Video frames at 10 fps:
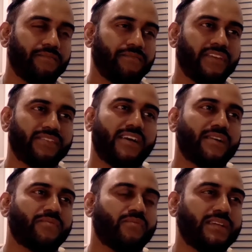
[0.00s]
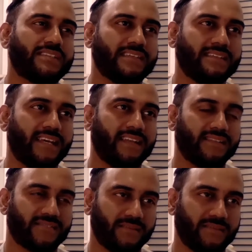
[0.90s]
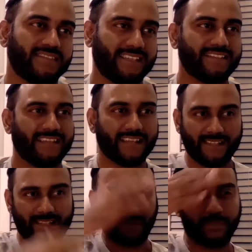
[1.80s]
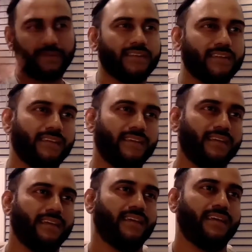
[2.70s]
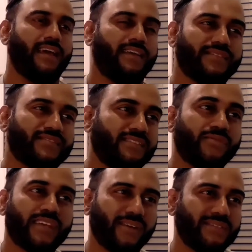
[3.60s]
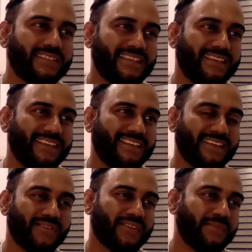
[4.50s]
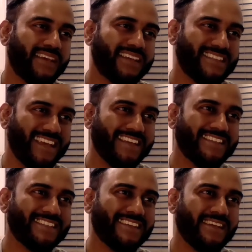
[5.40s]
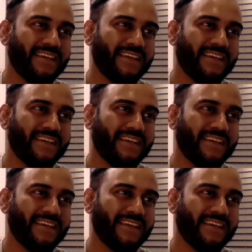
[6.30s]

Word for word: there's a lot of risk in that. That's like a dip, and there's no guarantee that you're going to make a change.